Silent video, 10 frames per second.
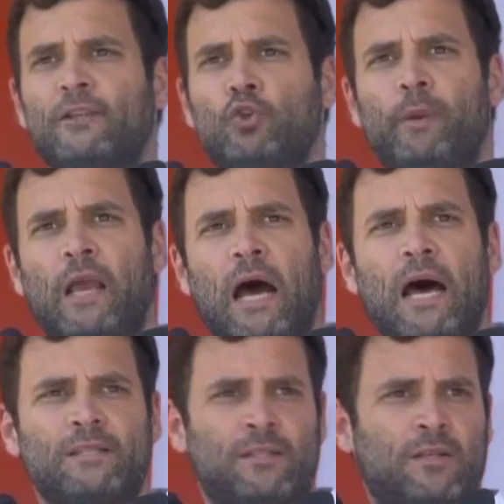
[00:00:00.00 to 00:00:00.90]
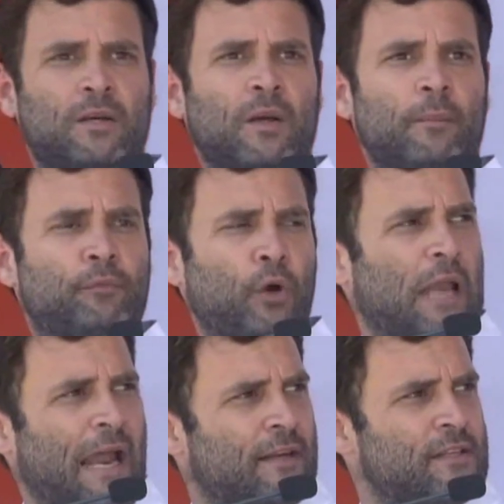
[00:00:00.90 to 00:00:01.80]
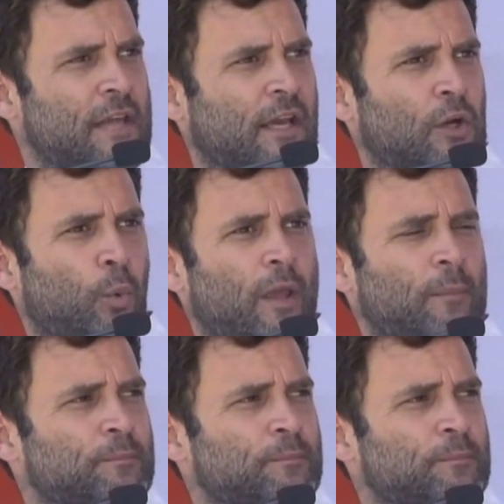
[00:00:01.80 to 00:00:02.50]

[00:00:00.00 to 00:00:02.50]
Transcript: has to be asked before land is taken away.